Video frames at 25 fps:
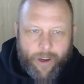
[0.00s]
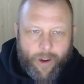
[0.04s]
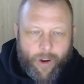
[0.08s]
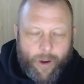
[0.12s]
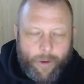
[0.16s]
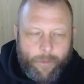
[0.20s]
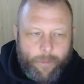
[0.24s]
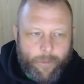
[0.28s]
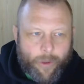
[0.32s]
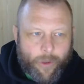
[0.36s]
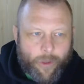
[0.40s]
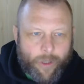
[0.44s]

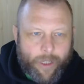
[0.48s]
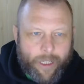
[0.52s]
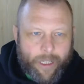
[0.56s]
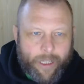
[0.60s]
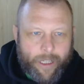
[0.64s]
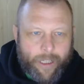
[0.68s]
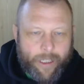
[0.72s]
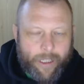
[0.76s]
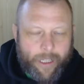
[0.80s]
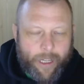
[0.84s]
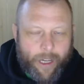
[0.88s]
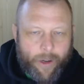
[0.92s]
I'm going
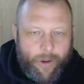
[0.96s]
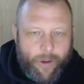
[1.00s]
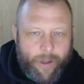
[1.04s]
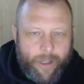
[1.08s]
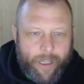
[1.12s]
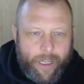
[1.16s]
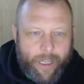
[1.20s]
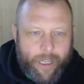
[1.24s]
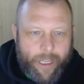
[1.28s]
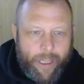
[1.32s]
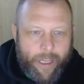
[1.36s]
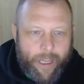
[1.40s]
to go
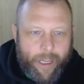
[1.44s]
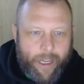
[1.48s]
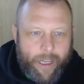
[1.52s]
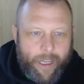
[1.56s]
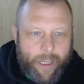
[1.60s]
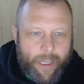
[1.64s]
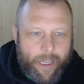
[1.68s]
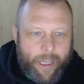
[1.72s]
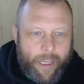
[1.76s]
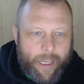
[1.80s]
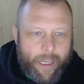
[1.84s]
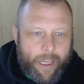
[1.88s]
in here,
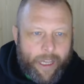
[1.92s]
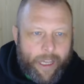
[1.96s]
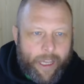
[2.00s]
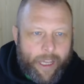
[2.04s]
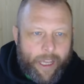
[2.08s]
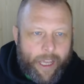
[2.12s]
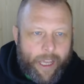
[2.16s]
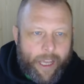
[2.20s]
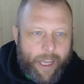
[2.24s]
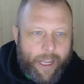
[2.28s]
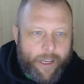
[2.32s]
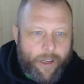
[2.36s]

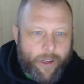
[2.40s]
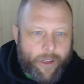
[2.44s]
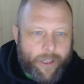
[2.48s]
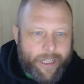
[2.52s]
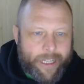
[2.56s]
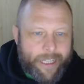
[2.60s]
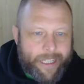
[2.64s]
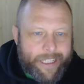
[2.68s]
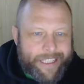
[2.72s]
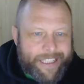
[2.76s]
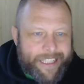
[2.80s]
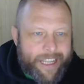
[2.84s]
and you can
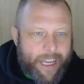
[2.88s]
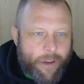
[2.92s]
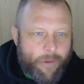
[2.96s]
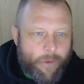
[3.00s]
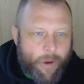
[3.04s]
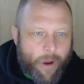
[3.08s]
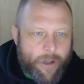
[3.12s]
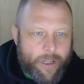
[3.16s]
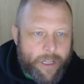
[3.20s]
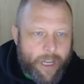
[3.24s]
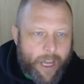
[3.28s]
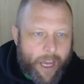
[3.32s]
either say
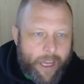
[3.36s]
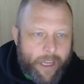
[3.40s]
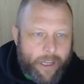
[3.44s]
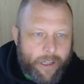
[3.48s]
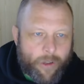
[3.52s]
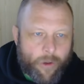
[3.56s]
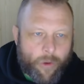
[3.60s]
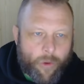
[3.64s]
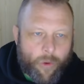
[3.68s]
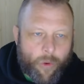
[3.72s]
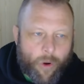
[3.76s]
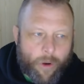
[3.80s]

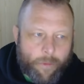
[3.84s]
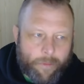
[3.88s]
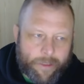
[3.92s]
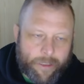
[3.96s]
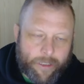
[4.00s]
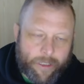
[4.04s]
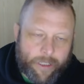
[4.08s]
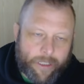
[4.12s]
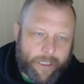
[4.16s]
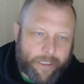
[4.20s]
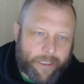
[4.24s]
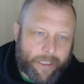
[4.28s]
rotate, or I'm
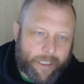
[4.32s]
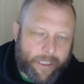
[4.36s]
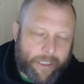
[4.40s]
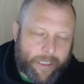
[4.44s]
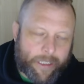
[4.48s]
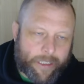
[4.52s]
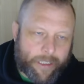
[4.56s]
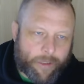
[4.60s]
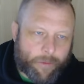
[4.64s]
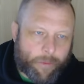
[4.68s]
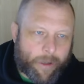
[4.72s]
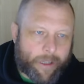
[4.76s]
just going to
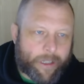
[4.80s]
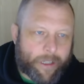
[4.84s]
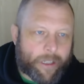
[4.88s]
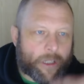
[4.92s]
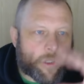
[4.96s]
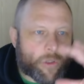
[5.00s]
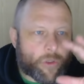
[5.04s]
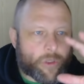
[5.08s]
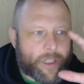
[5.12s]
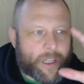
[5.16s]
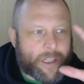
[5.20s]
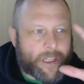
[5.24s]
delete this one
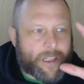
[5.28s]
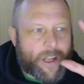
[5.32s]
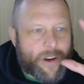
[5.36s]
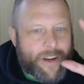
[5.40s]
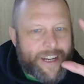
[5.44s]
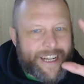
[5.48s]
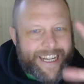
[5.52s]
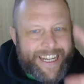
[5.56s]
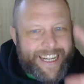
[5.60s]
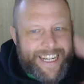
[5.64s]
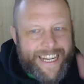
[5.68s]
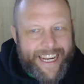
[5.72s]
because I
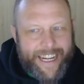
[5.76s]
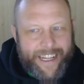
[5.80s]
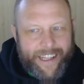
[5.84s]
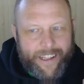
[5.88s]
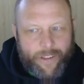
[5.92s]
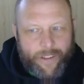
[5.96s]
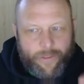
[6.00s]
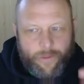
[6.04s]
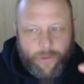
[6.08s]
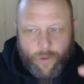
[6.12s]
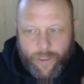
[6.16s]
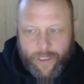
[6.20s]
don't need
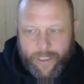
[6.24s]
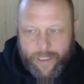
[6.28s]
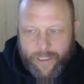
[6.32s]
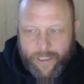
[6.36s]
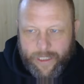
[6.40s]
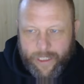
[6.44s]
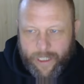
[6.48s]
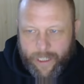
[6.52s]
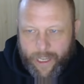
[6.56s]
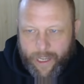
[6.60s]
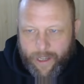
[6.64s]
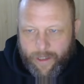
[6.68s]
it for
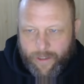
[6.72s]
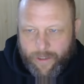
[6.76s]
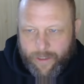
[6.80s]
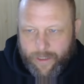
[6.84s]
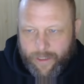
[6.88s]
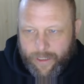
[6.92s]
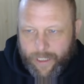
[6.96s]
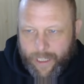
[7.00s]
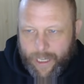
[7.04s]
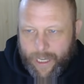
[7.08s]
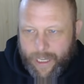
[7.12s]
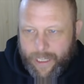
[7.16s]
this account.
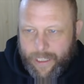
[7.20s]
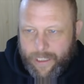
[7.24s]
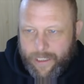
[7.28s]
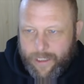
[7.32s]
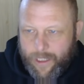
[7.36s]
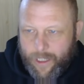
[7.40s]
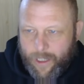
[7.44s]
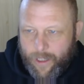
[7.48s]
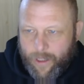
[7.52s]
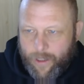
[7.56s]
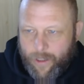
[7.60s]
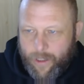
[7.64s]
Okay,
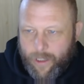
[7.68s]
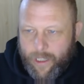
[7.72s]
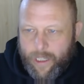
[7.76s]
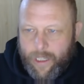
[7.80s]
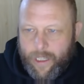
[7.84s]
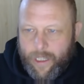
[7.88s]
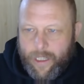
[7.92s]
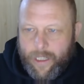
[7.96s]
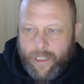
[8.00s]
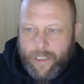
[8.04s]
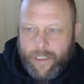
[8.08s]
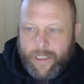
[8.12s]
so
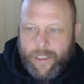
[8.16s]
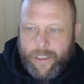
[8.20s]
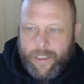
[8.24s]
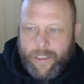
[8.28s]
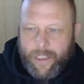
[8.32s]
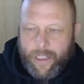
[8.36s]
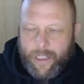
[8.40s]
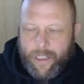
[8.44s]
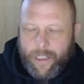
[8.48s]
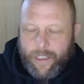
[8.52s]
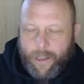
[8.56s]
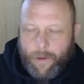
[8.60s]
just
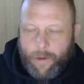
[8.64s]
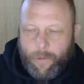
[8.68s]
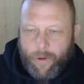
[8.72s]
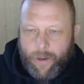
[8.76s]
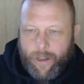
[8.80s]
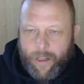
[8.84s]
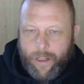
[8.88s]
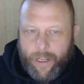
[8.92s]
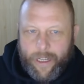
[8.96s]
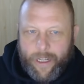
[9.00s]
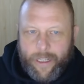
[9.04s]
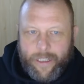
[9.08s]
delete that one
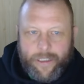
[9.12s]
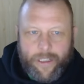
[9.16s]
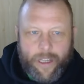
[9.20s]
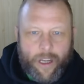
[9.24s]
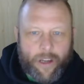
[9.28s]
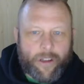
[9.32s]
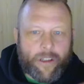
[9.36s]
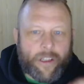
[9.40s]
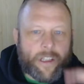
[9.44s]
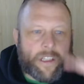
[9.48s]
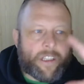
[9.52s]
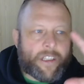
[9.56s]
in there.
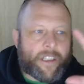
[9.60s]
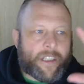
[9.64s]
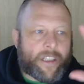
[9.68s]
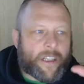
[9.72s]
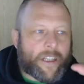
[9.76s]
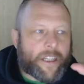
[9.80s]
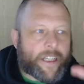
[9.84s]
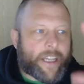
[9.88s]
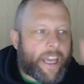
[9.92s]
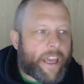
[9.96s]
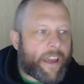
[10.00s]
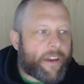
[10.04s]
So
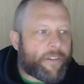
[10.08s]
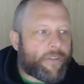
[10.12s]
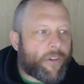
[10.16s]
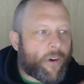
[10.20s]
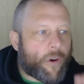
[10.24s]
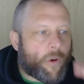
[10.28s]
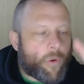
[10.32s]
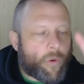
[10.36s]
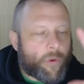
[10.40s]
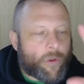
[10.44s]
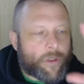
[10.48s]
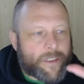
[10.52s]

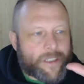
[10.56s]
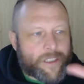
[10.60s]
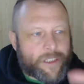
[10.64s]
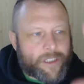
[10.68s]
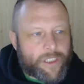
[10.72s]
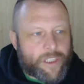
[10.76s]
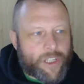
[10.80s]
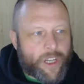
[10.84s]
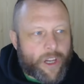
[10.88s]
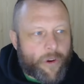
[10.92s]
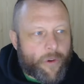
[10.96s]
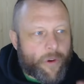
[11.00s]
careful
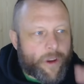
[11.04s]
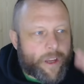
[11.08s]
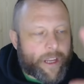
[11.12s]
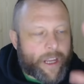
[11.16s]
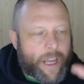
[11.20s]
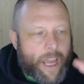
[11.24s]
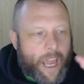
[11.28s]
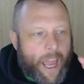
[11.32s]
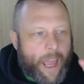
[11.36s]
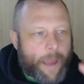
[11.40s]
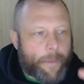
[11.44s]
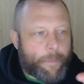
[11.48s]
sharing
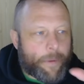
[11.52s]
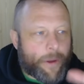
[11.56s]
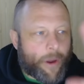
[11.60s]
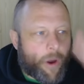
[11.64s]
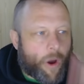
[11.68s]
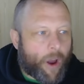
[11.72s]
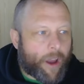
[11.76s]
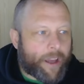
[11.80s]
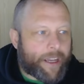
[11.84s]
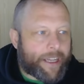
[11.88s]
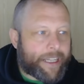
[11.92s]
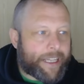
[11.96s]

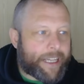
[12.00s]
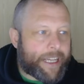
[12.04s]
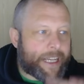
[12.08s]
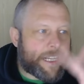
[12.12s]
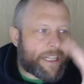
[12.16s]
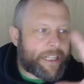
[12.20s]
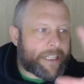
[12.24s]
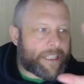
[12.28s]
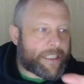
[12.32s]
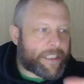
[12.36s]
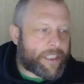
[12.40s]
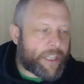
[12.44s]
API
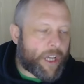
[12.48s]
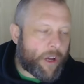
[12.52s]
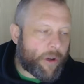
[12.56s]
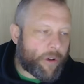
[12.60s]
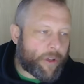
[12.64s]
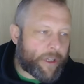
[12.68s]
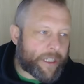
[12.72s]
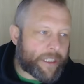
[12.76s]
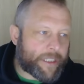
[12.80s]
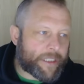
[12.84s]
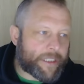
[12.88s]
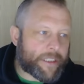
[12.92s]
keys,
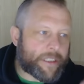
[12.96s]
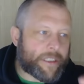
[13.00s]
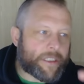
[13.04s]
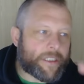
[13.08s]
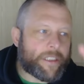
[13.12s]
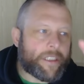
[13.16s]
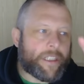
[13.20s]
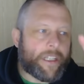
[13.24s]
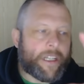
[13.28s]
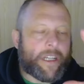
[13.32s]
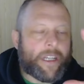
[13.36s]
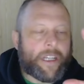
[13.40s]
tokens,
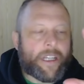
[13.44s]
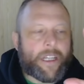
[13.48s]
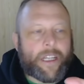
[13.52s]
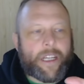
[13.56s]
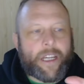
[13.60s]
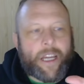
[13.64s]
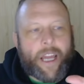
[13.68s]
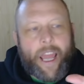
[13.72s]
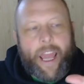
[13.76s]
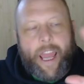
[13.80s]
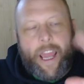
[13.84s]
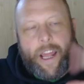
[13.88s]

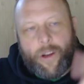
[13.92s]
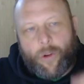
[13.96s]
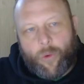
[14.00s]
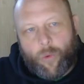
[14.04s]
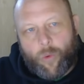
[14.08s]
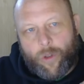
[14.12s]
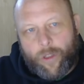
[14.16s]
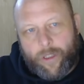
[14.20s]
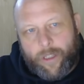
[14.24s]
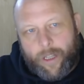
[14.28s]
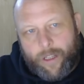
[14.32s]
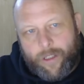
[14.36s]
and
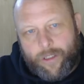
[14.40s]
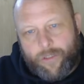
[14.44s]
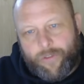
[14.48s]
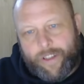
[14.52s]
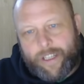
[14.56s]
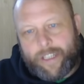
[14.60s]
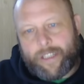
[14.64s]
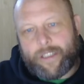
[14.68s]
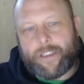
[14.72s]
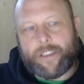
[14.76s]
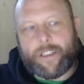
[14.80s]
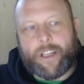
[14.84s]
all of those
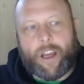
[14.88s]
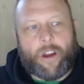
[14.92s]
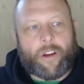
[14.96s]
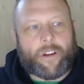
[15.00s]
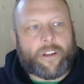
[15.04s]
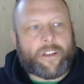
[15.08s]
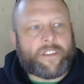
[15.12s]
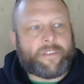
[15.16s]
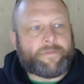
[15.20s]
things. So